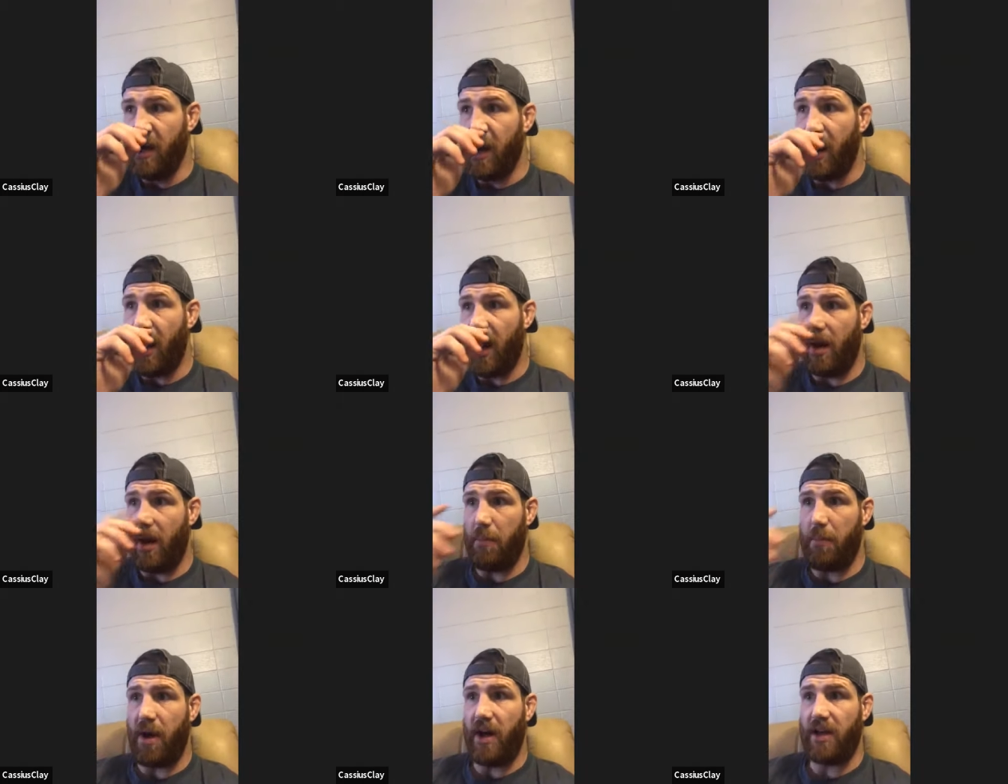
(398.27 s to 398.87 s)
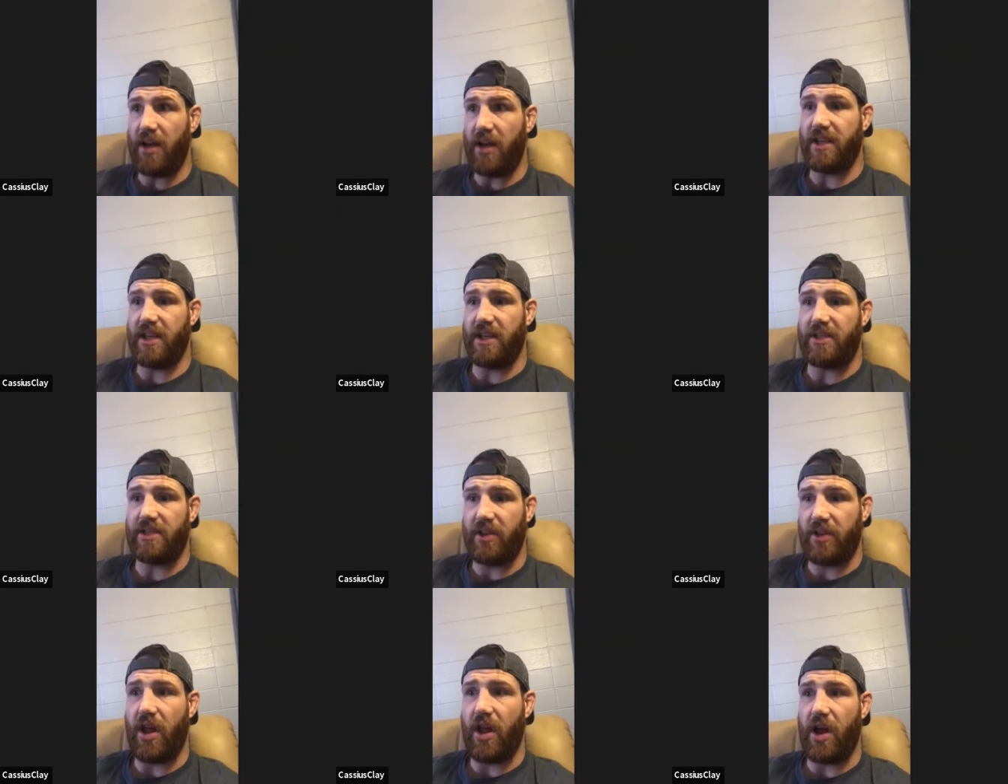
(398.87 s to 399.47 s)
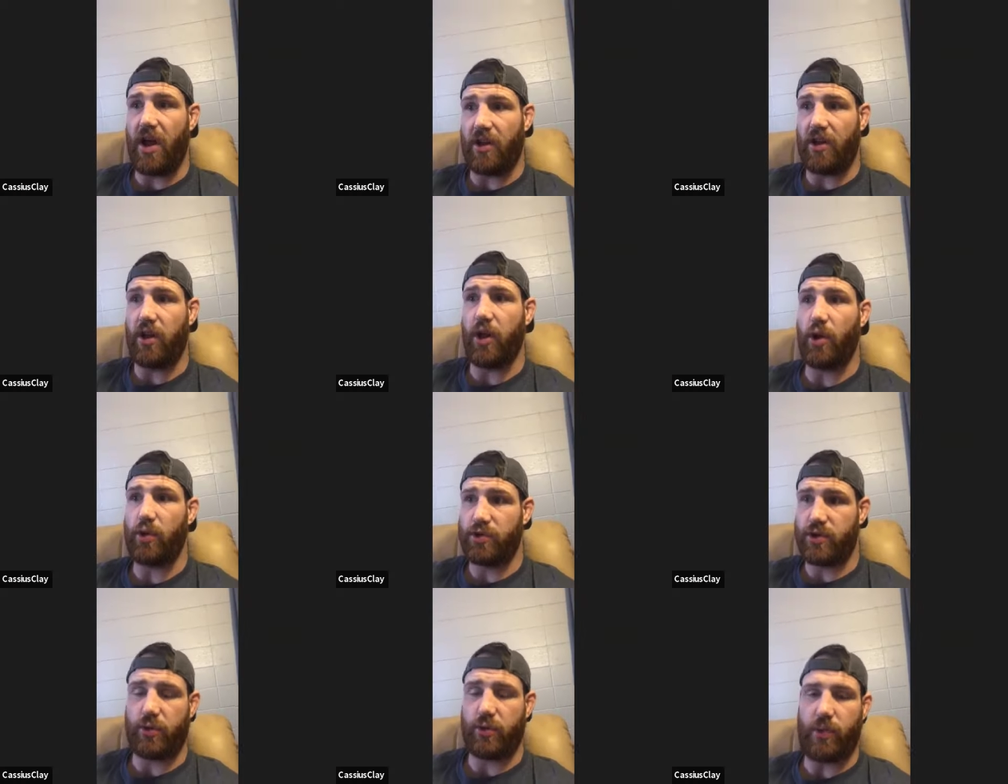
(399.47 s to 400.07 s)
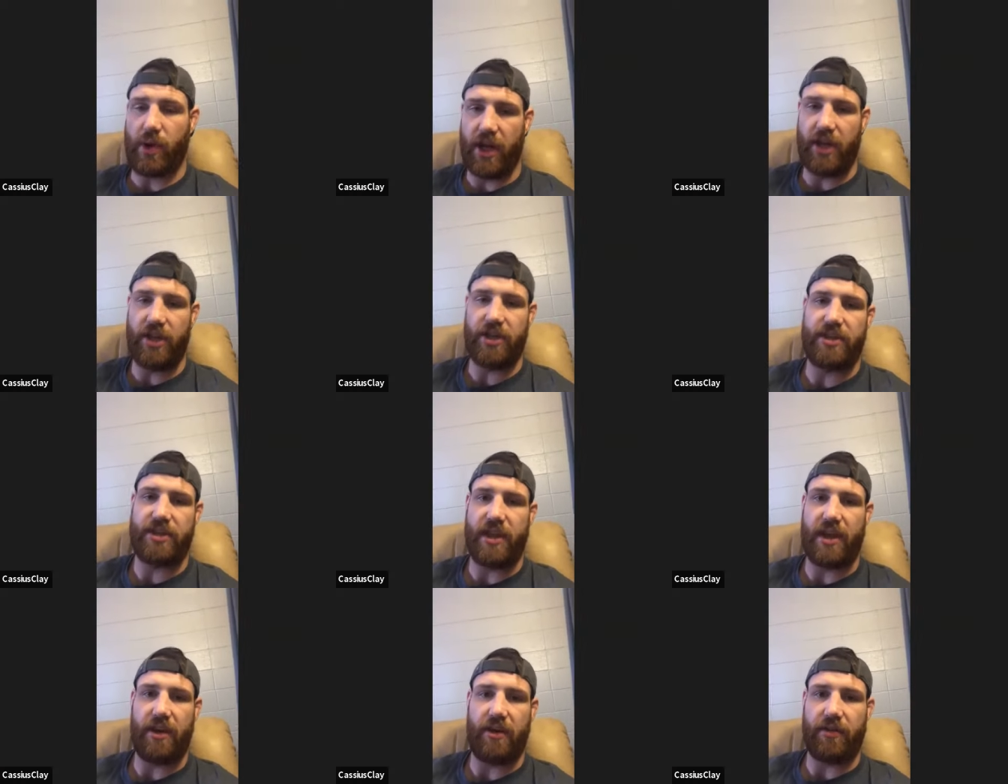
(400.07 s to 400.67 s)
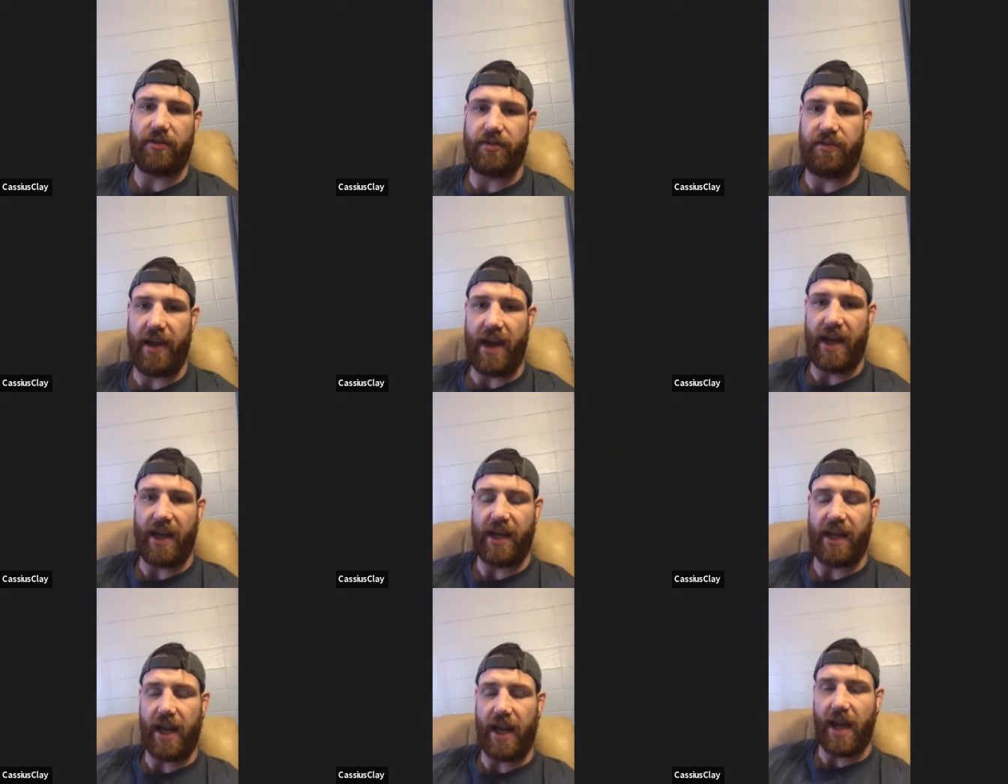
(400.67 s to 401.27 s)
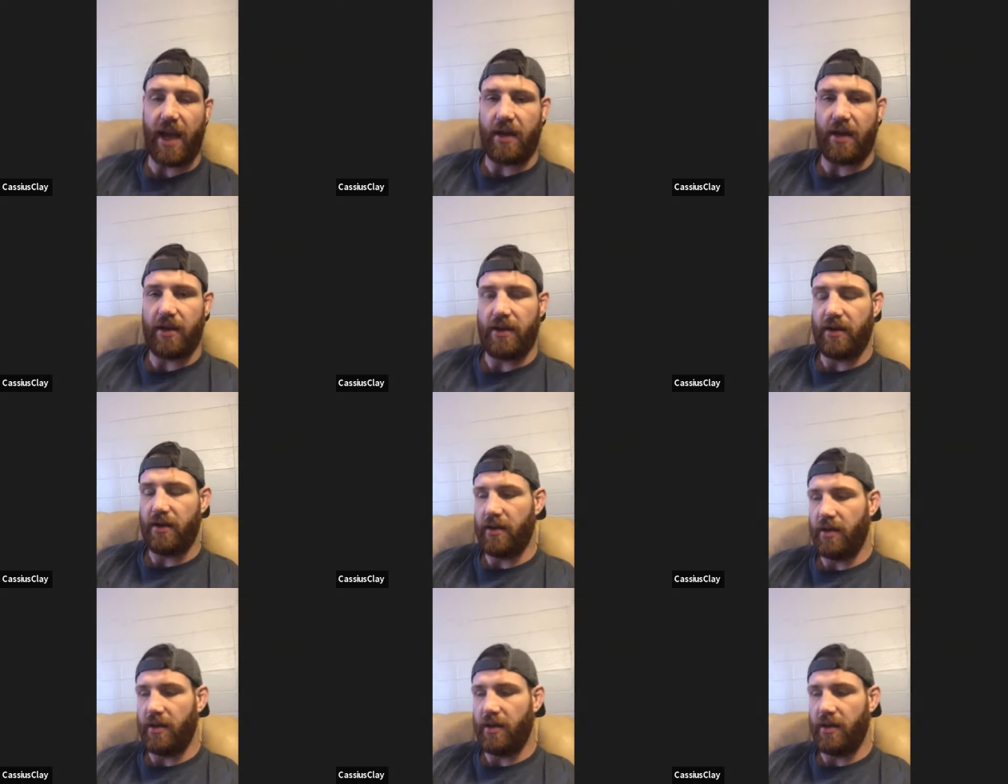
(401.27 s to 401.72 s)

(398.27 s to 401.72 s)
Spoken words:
Boxing, it's a lot closer range that you're fighting at.